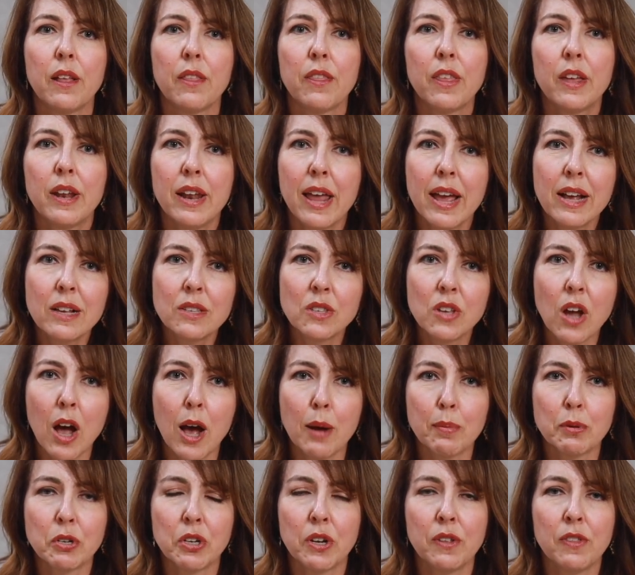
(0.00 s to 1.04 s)
The next
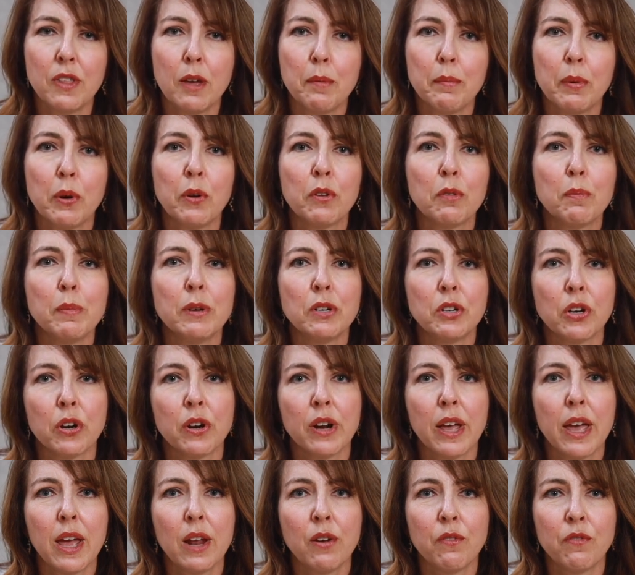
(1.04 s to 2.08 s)
option that both
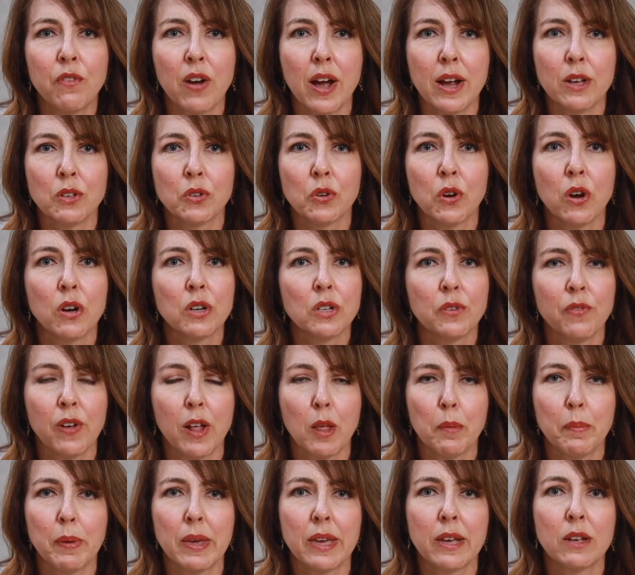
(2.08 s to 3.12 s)
Moderna and Pfizer are
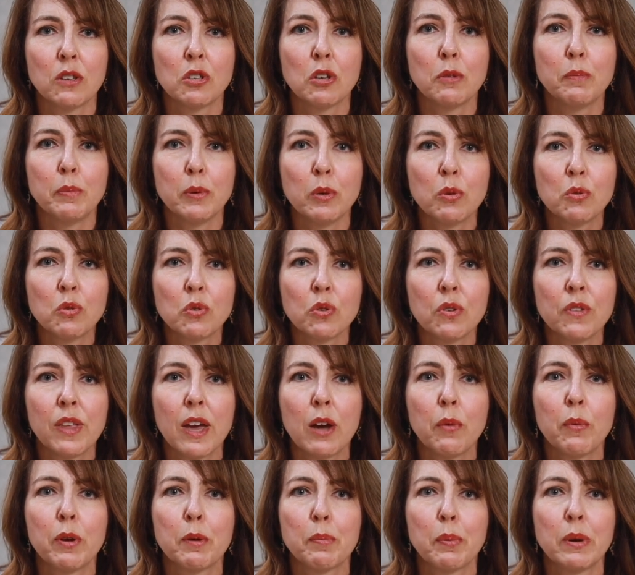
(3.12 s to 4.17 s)
developing is a booster
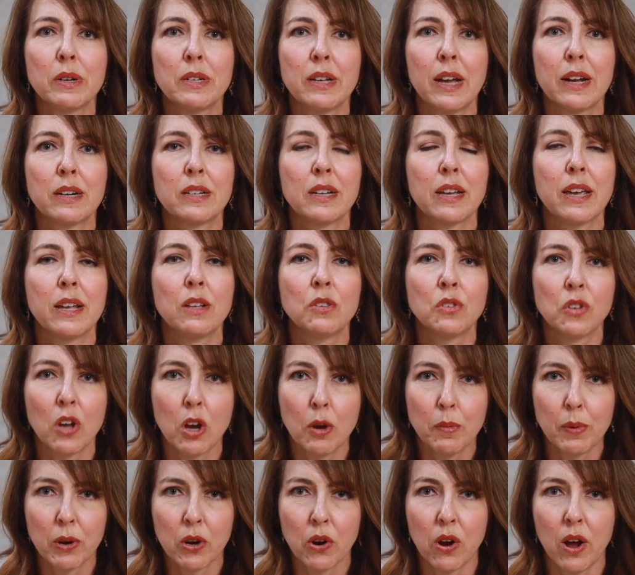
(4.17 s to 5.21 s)
that would protect against
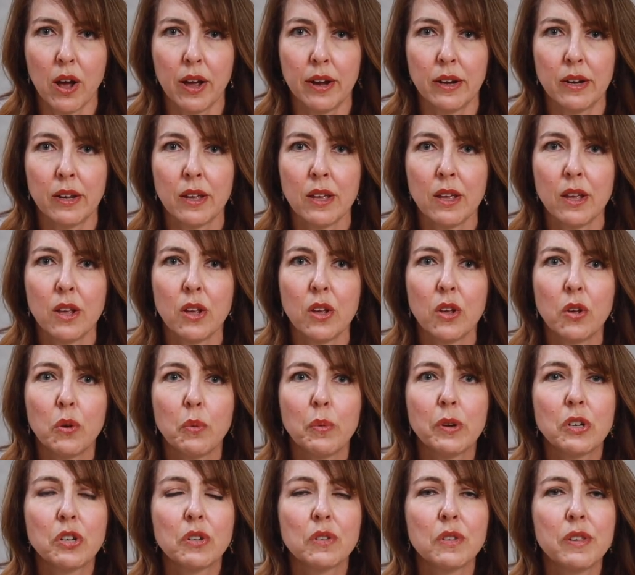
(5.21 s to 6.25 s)
Omicron,
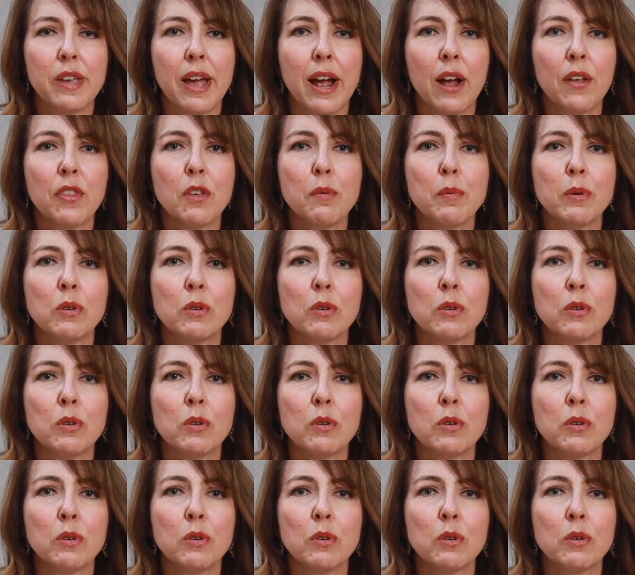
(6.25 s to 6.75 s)
which is now the